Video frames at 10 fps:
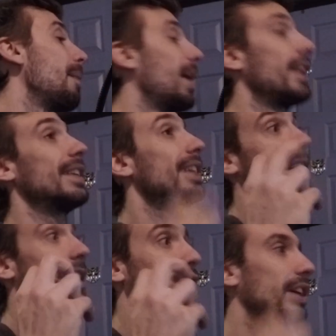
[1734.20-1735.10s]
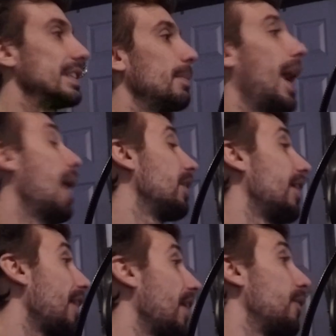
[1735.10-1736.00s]
I mean, they say they didn't trust him.
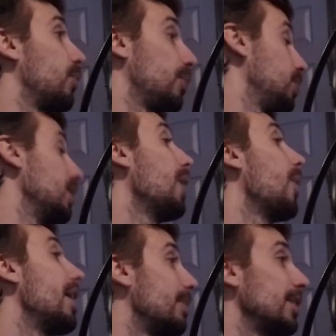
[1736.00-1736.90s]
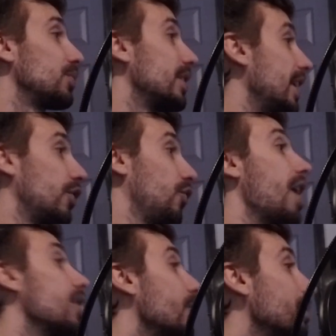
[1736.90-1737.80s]
I thought plot wise it makes sense. They just
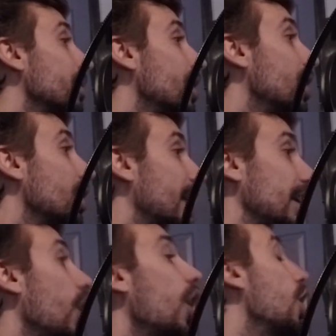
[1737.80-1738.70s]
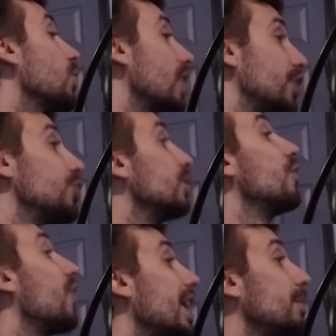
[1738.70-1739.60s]
follow him. Like, like you couldn't
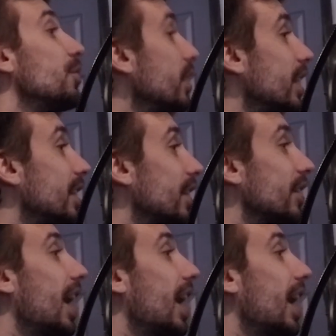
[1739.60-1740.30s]
find him, you couldn't get to the other